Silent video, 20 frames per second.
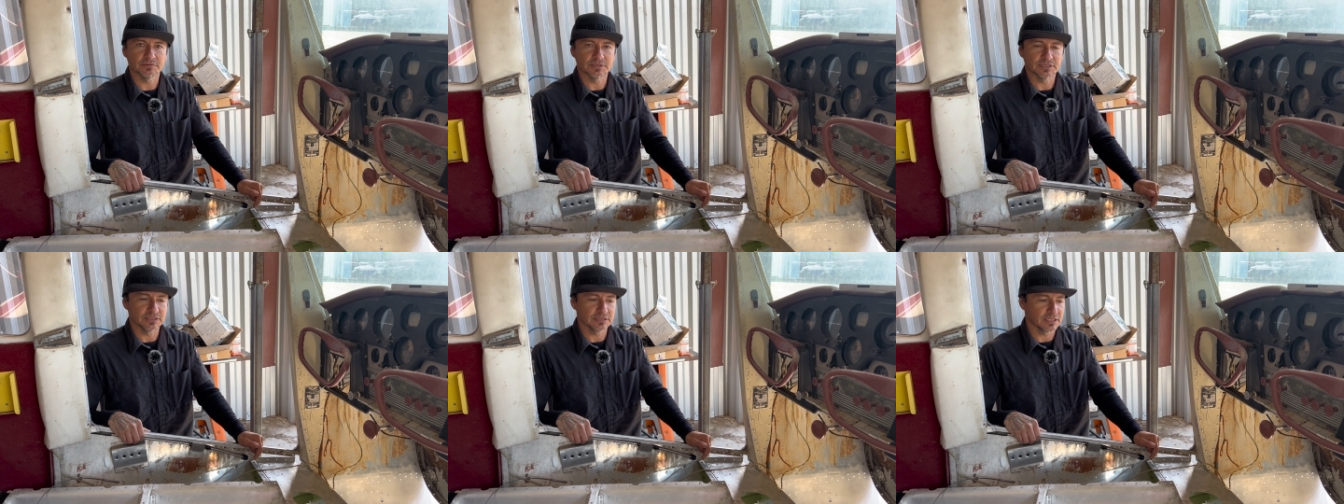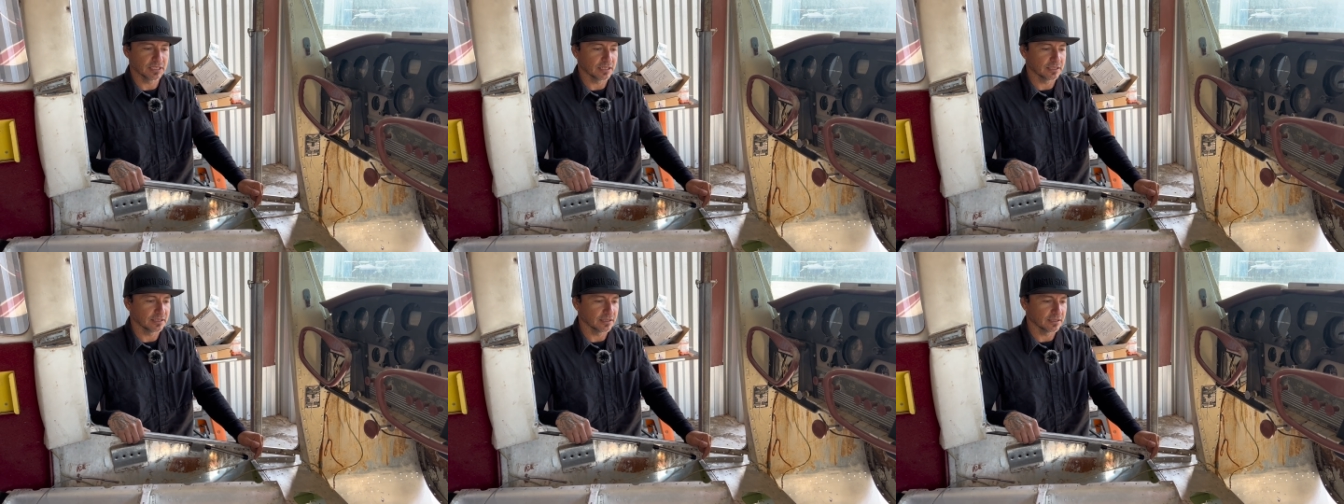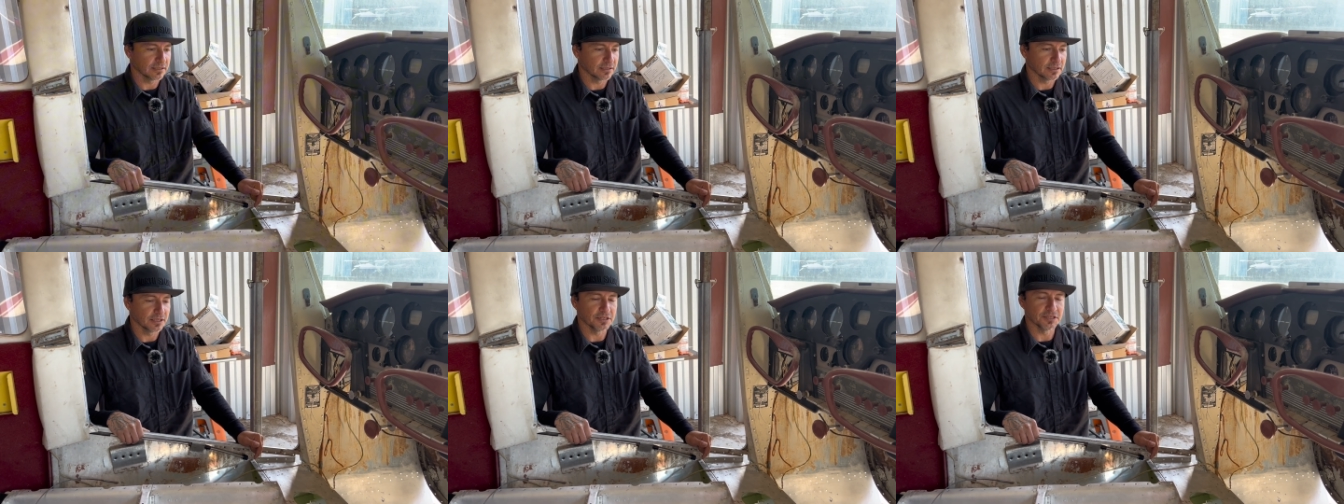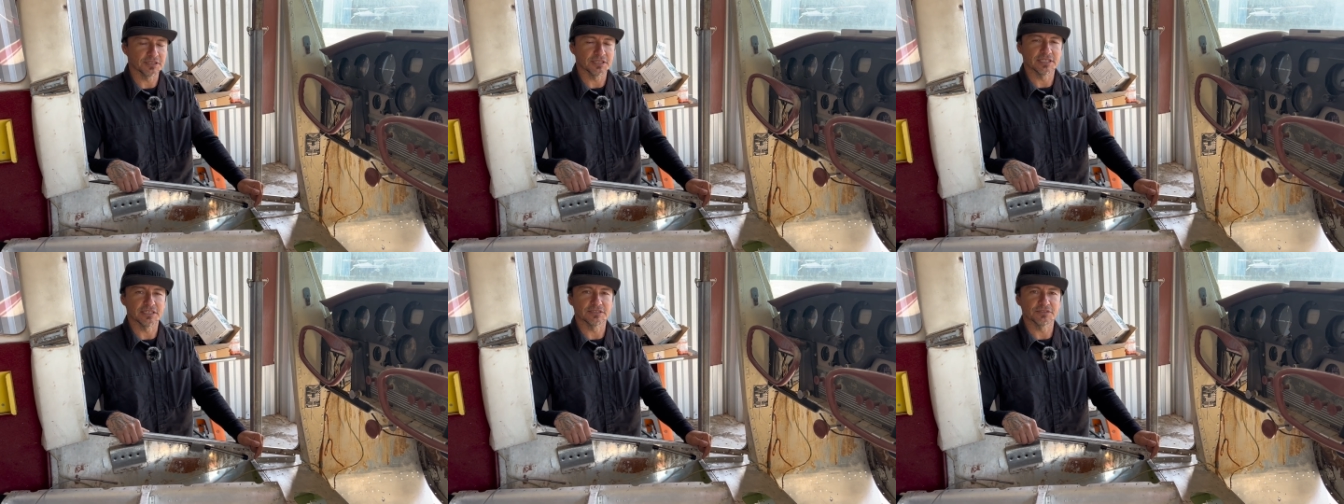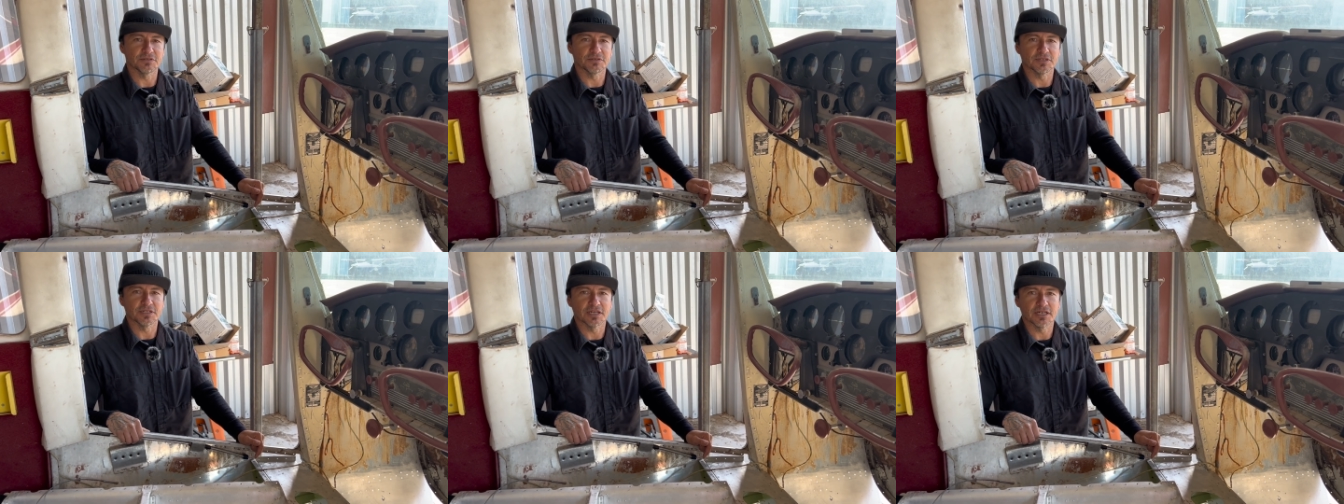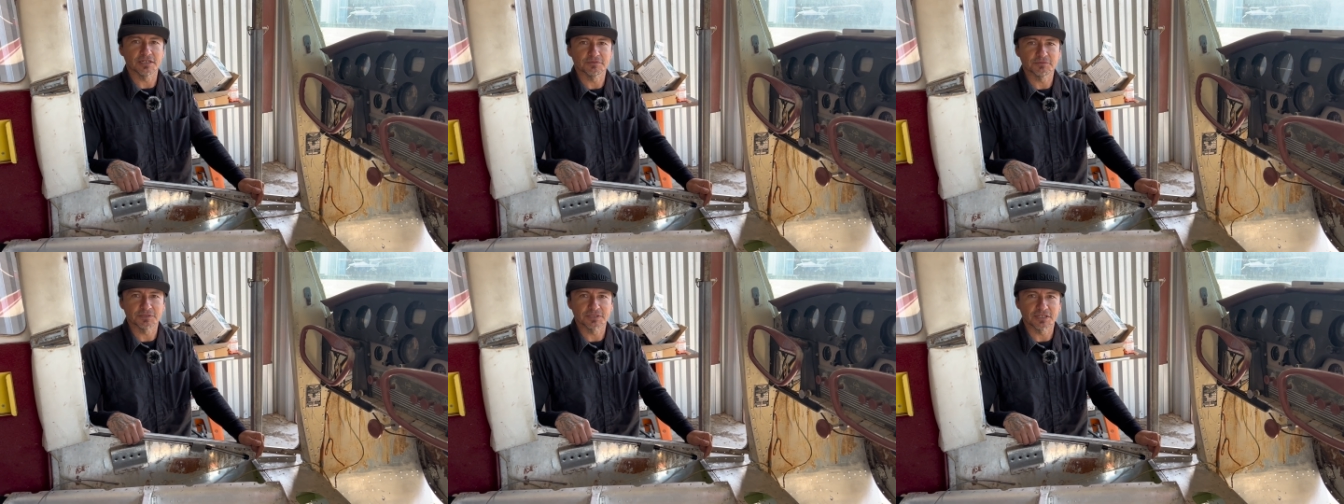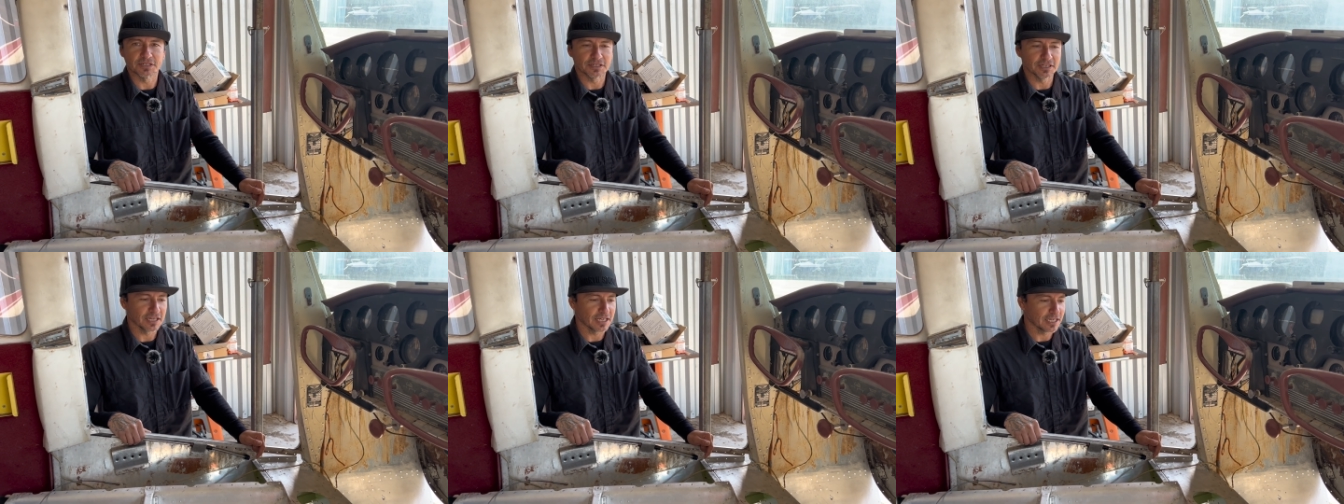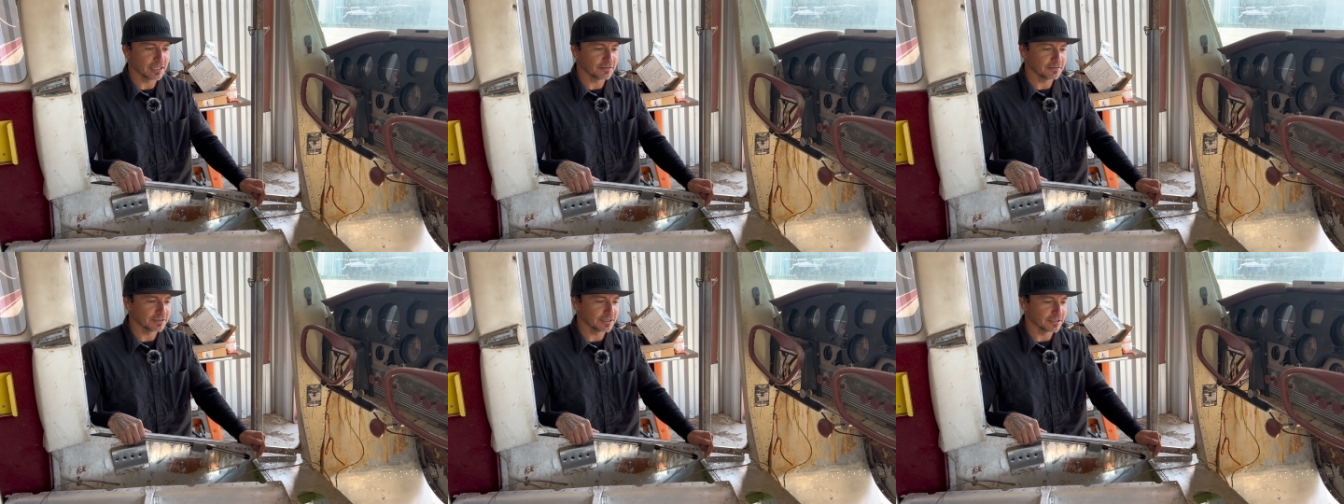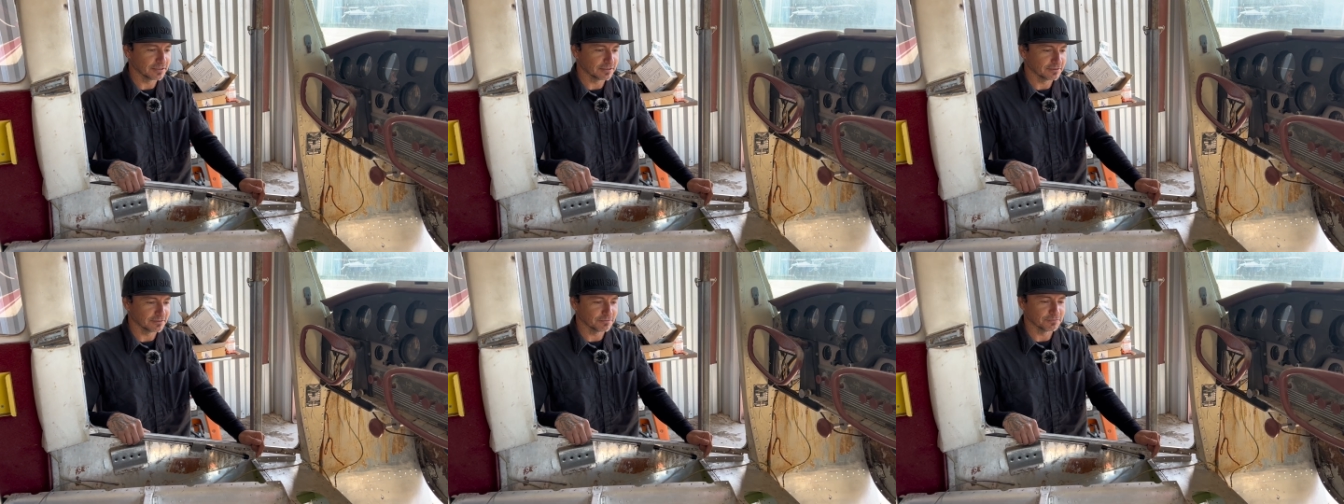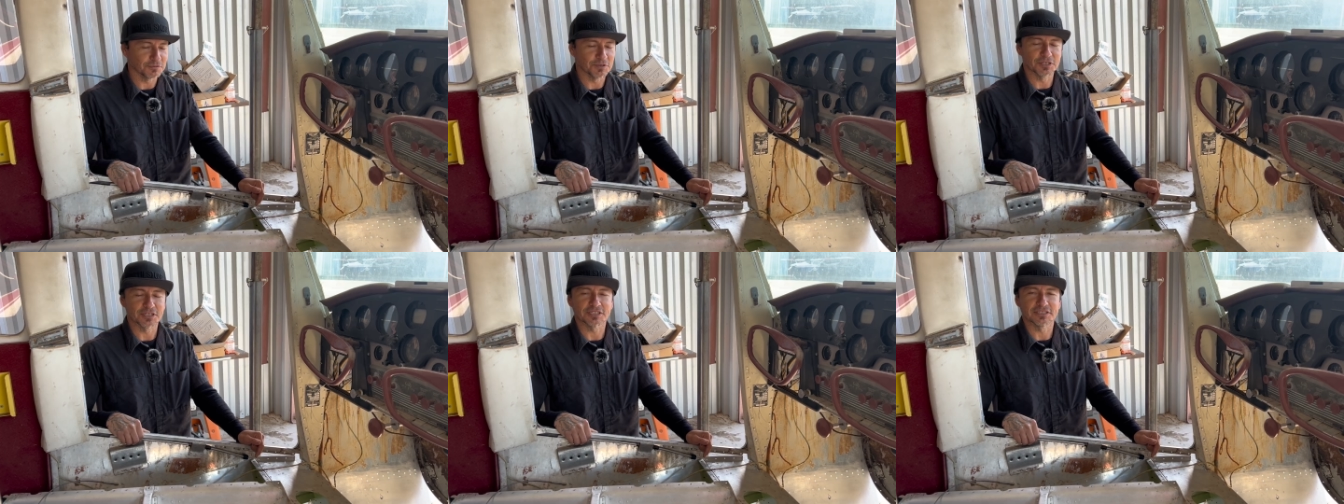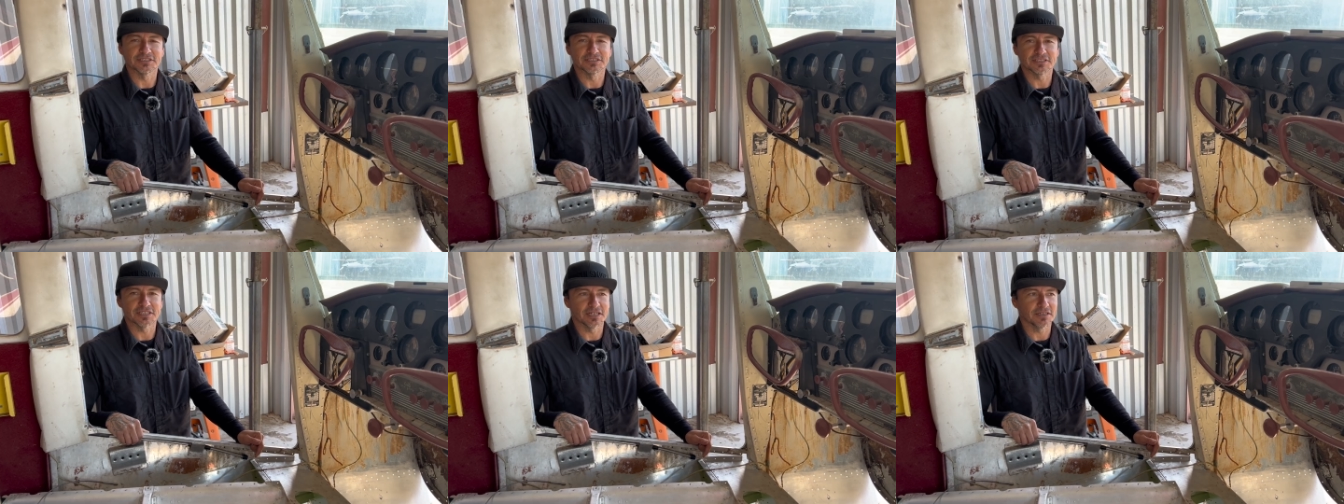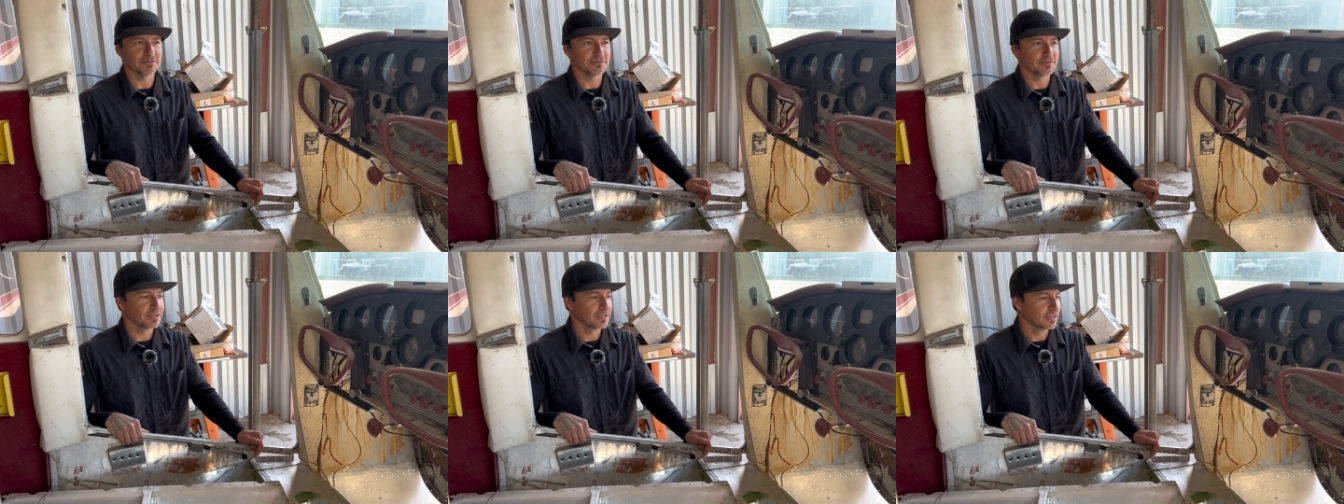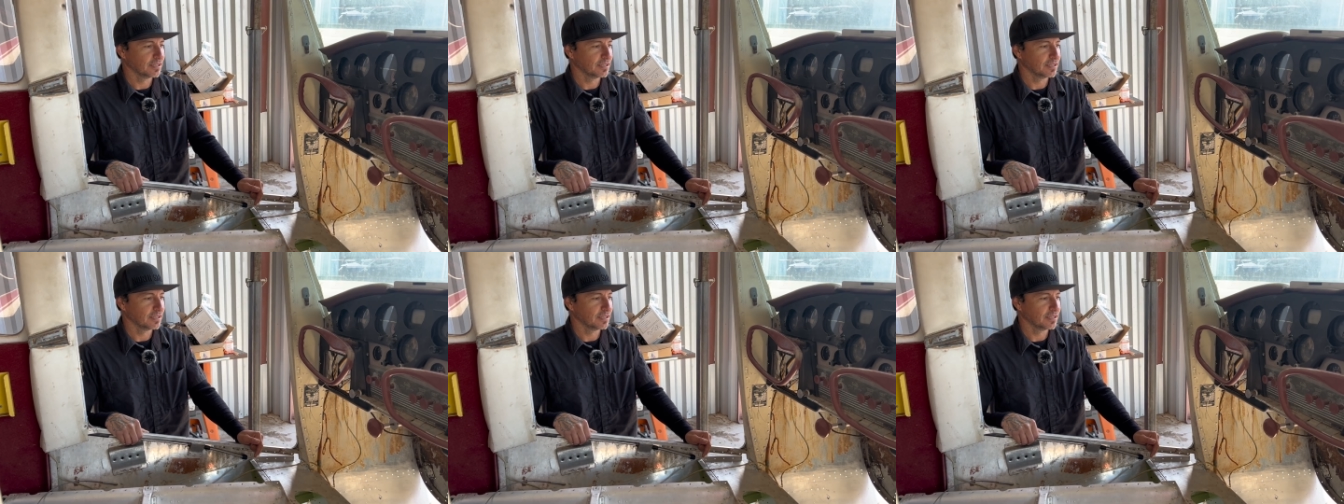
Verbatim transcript: We just had uh, other things going on with our lives and work and stuff.